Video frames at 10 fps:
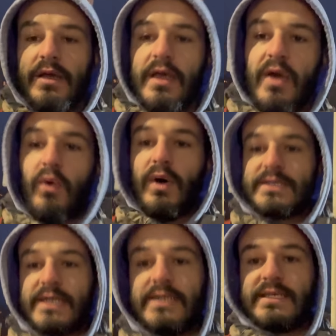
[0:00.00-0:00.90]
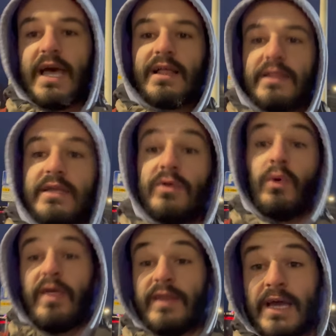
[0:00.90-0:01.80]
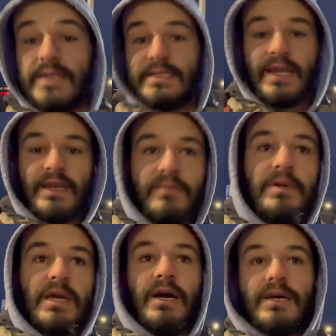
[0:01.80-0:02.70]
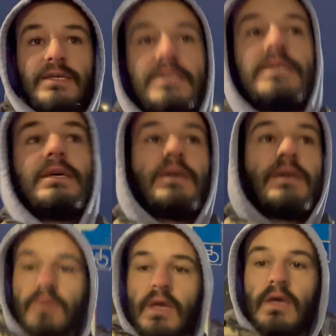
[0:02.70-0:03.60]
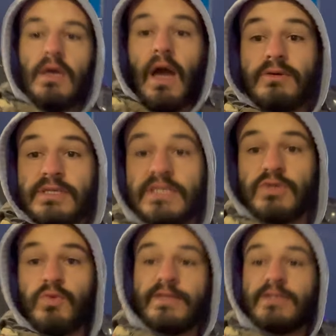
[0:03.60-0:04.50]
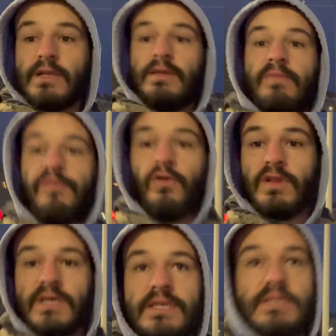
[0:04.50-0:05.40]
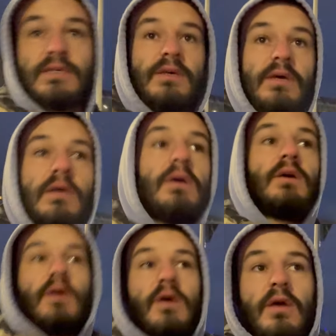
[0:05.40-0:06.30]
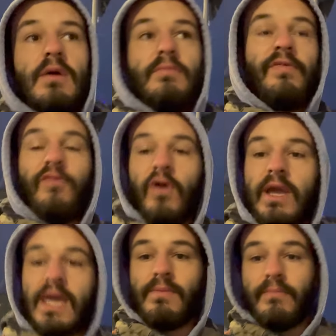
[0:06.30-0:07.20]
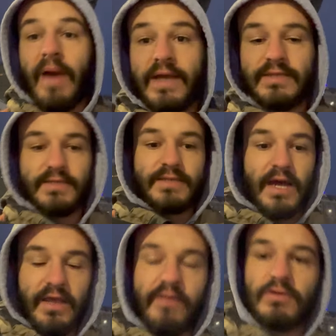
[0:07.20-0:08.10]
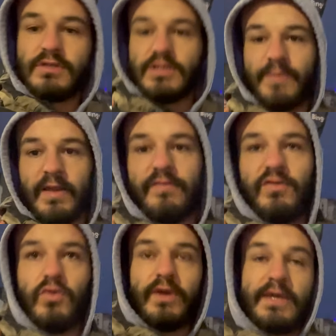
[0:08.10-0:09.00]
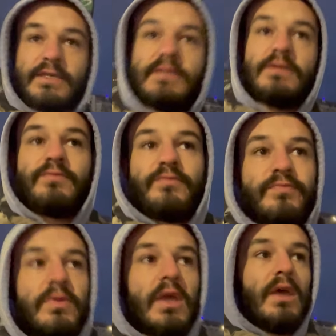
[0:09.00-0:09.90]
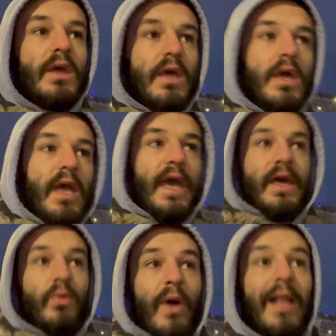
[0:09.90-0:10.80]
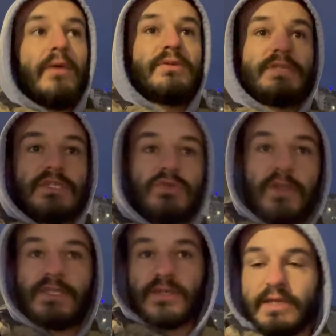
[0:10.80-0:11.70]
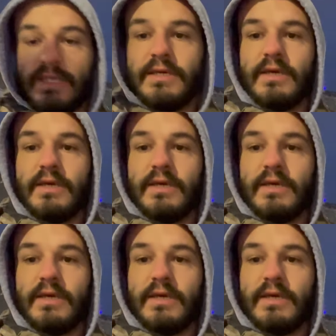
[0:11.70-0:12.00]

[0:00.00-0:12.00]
exactly in the way that I intended, because I was in Switzerland before this, before I came back to Sarajevo to spend a few weeks. And while I was in Switzerland,